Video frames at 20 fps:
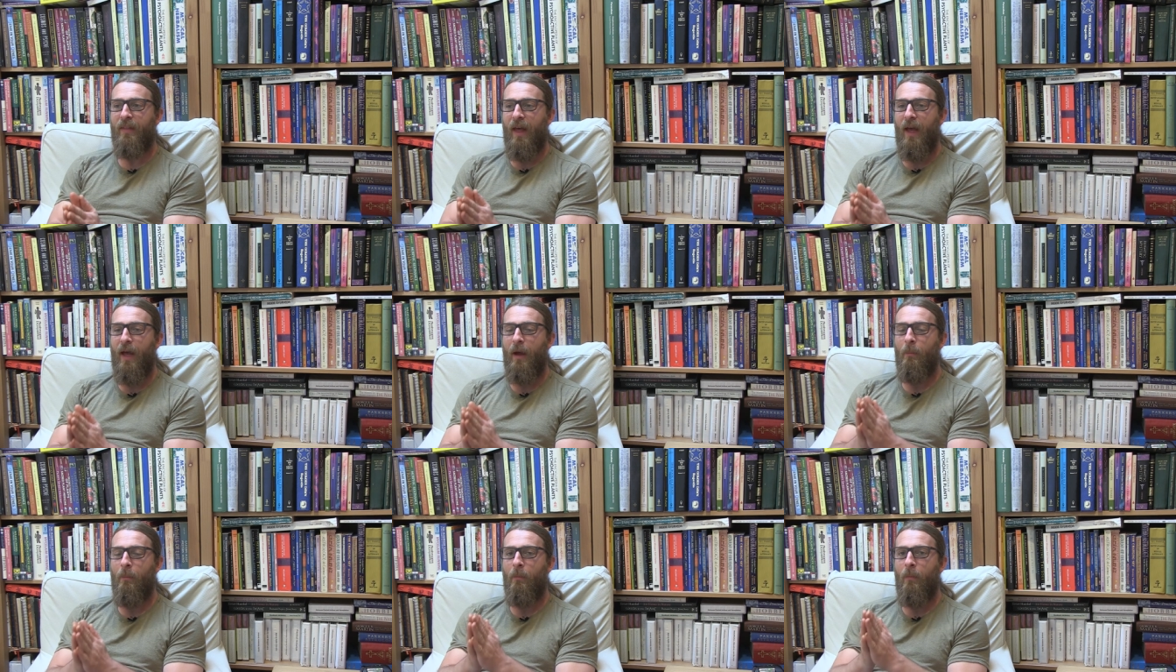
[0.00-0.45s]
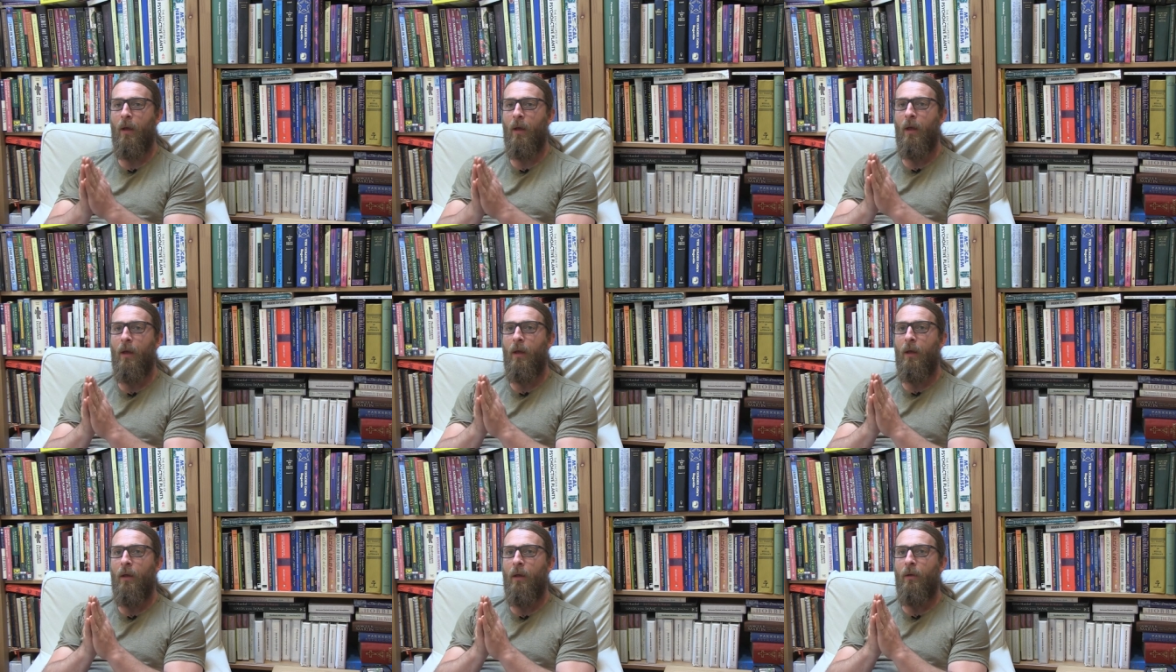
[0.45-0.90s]
them
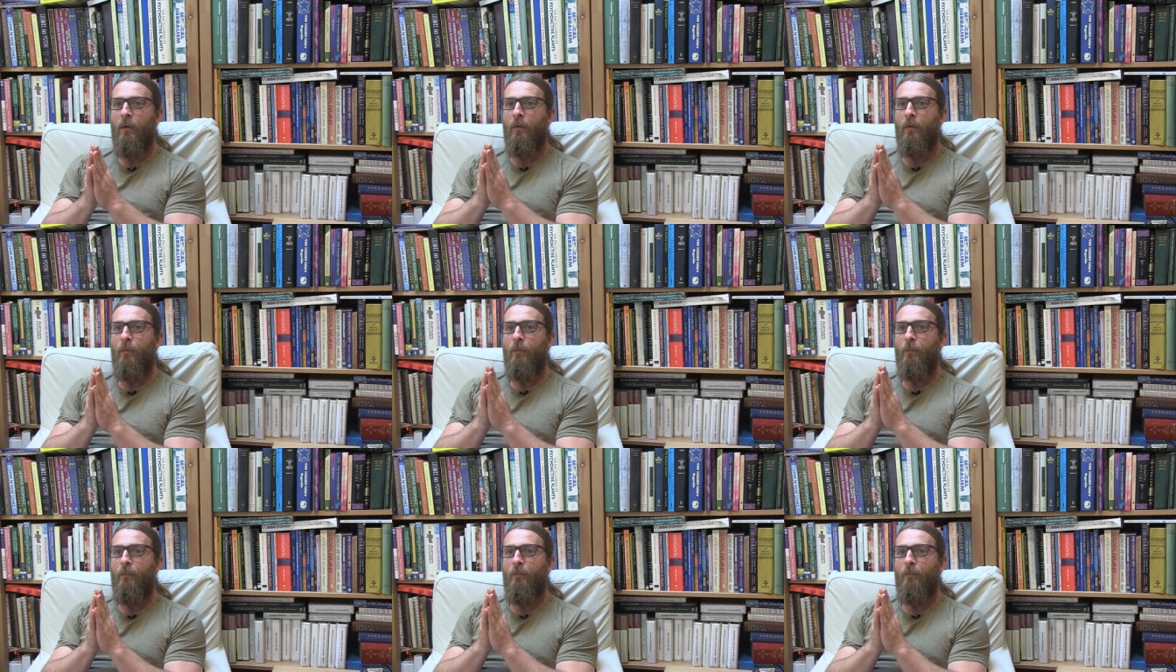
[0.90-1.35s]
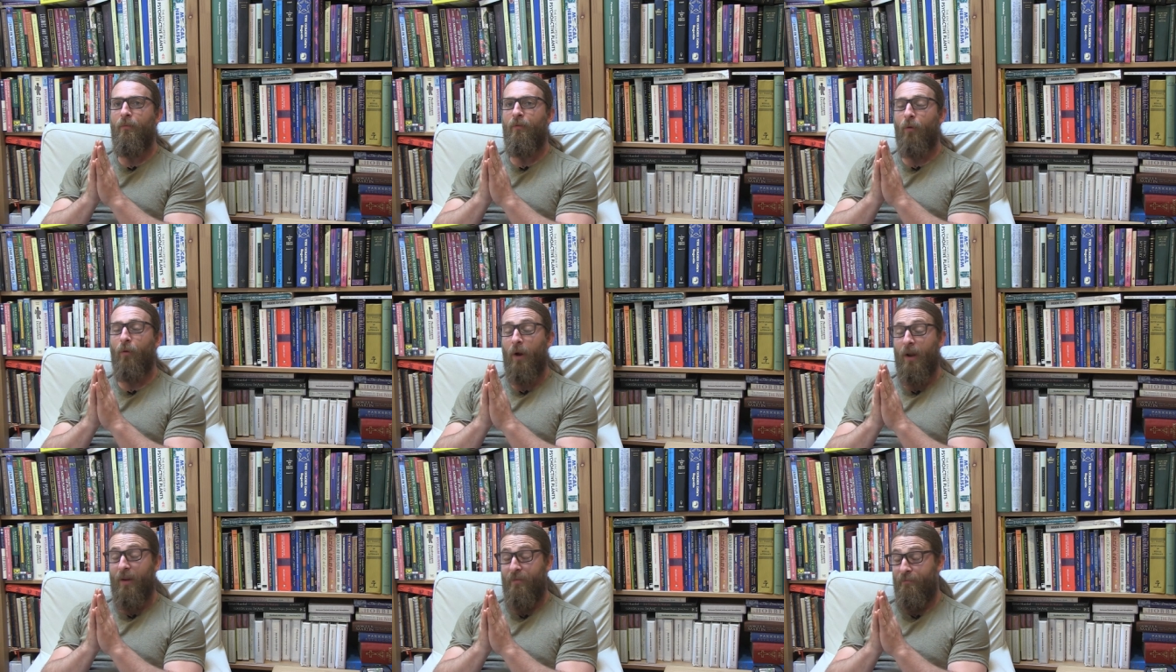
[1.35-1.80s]

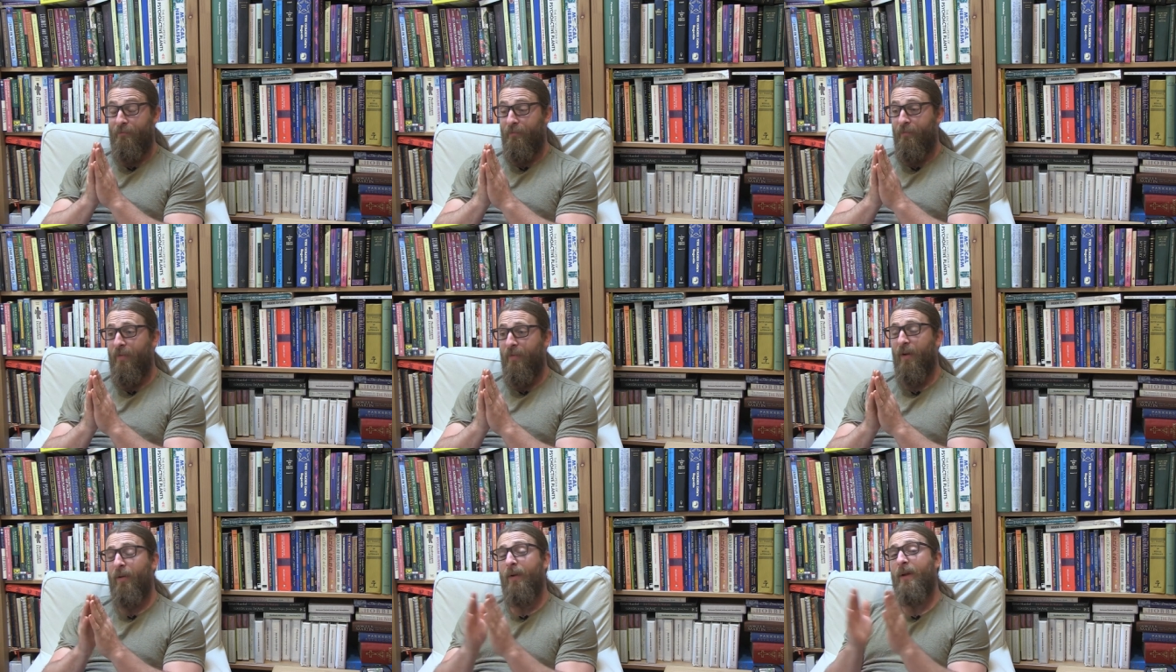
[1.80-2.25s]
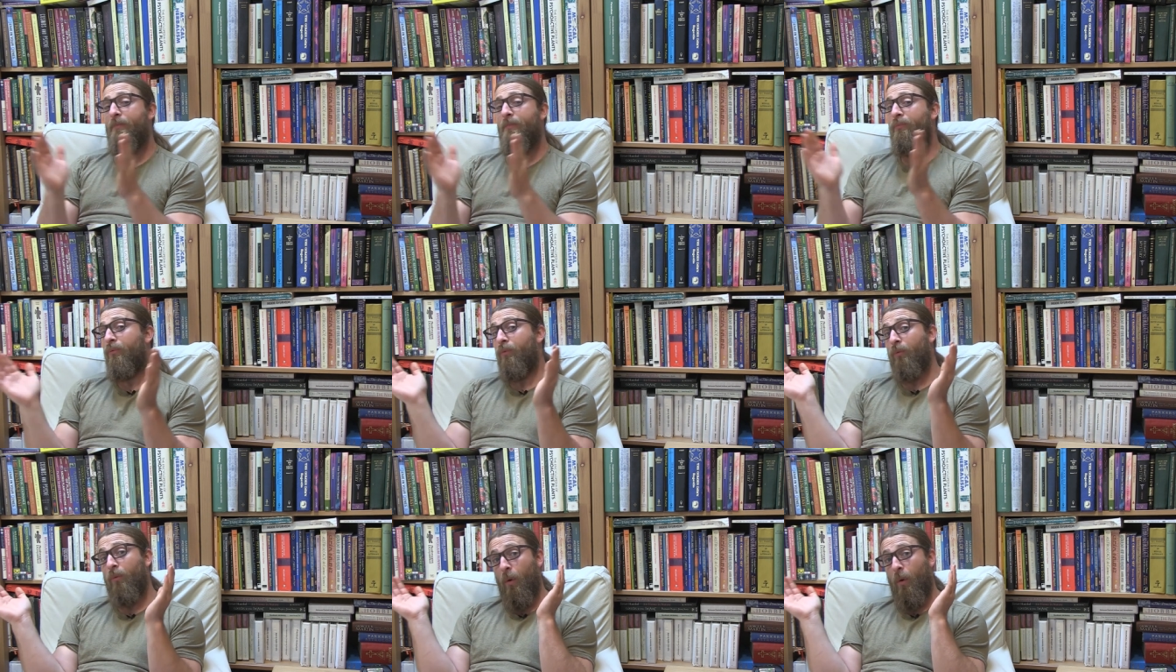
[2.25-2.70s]
for a very
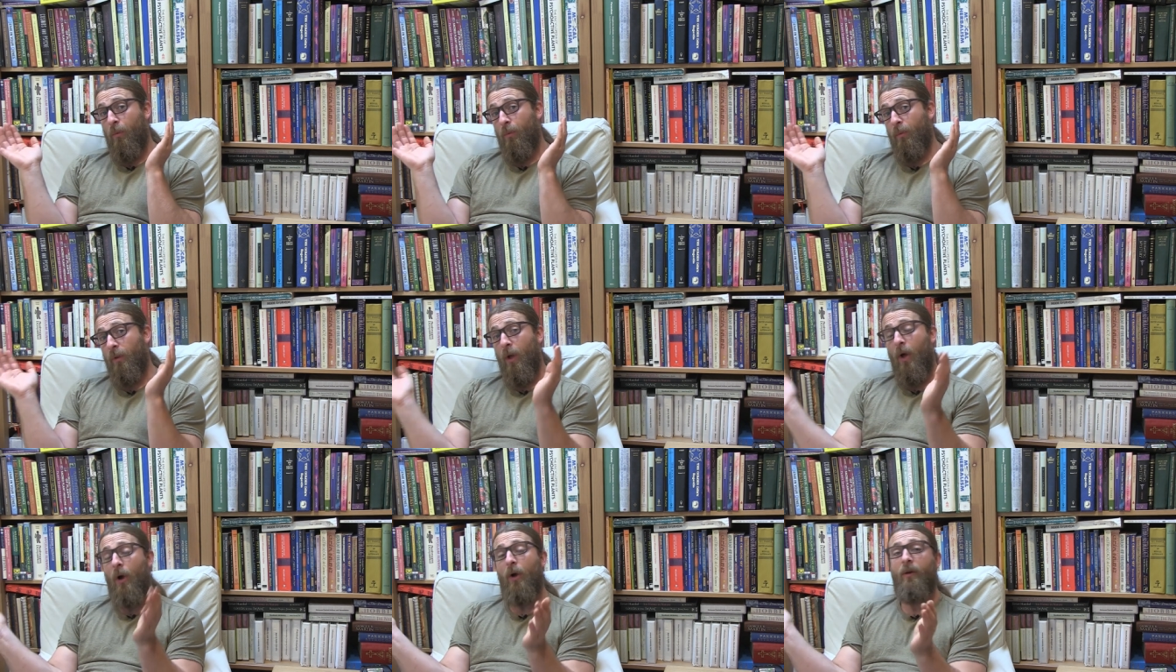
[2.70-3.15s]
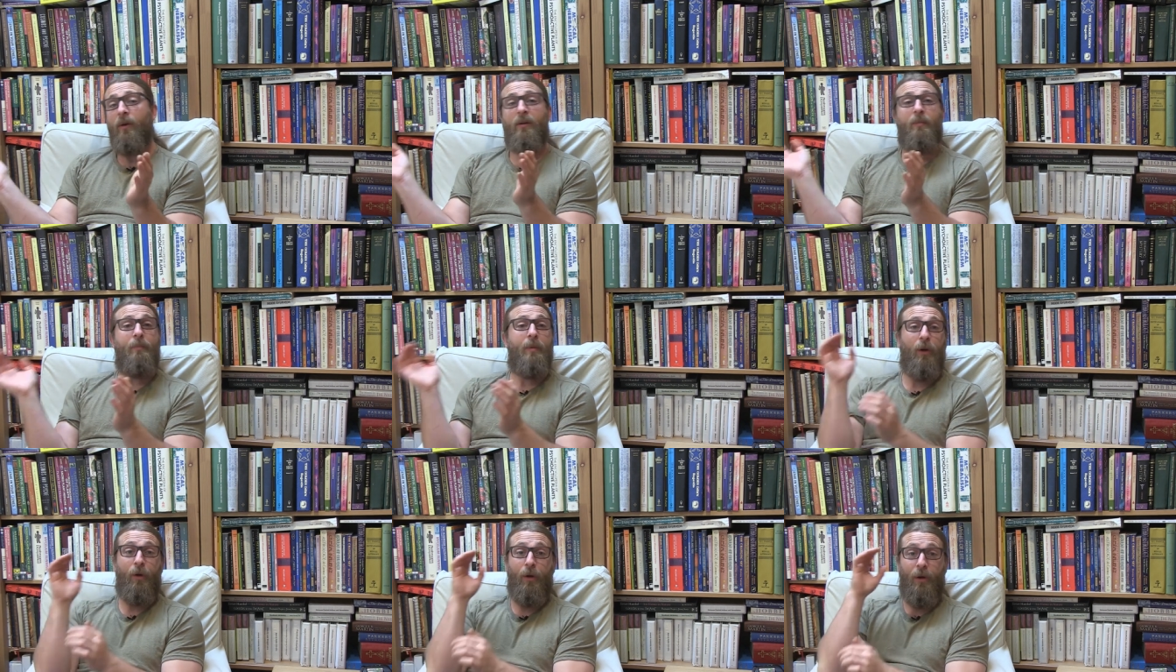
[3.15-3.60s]
prolonged
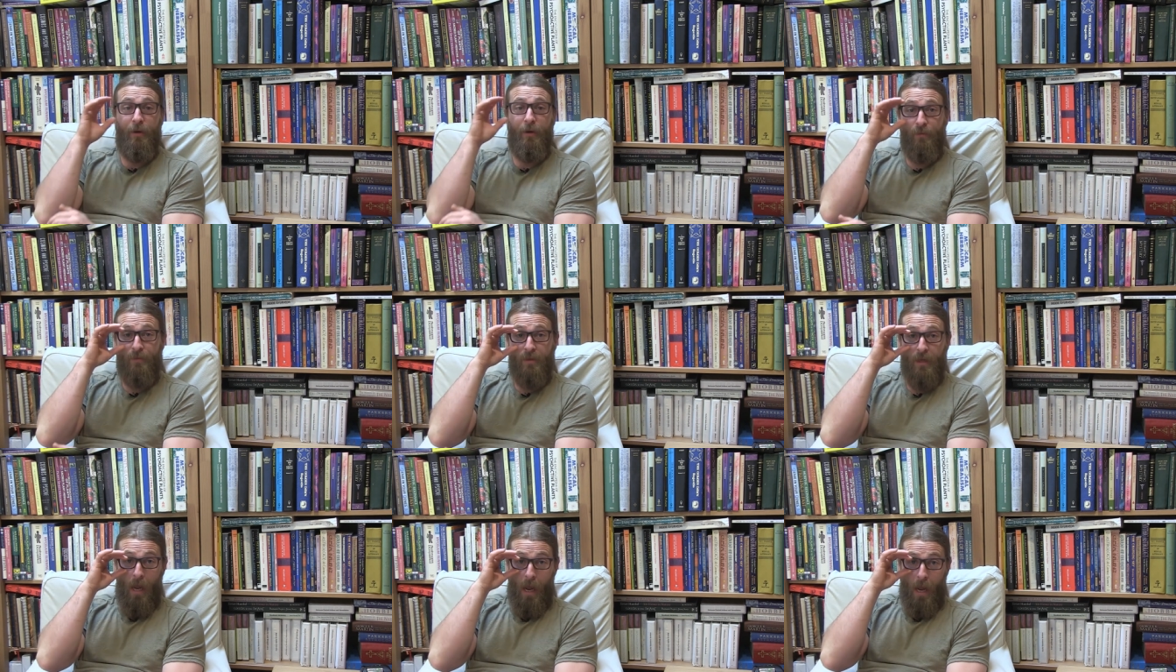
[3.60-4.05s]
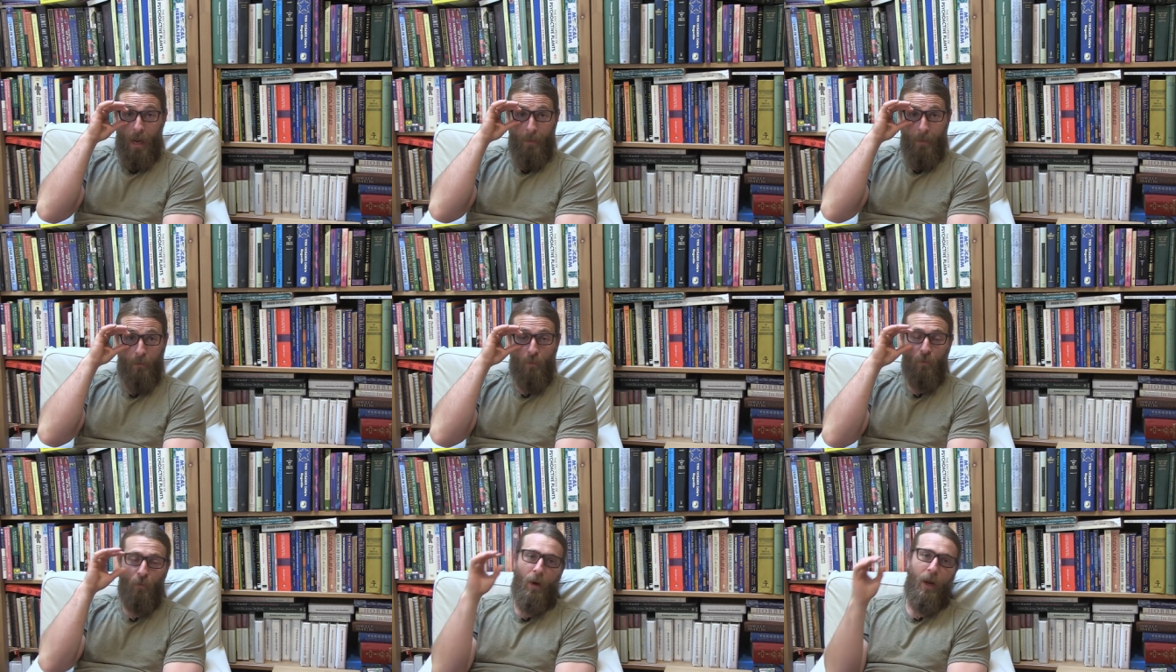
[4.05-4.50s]
period of
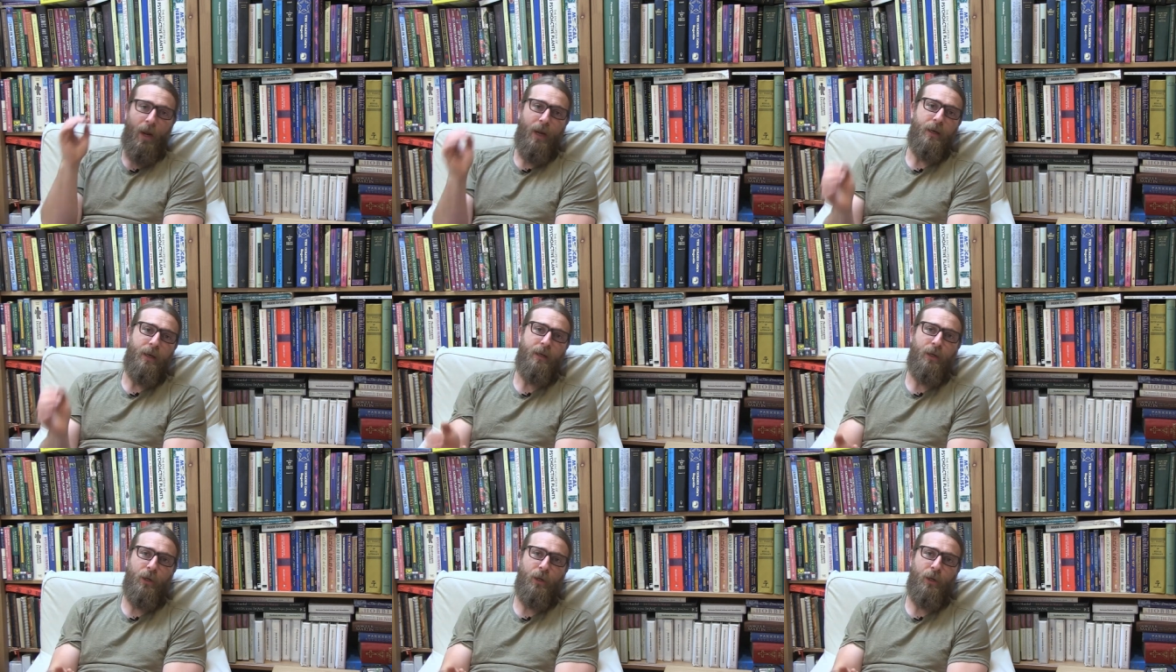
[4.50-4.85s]
time, right?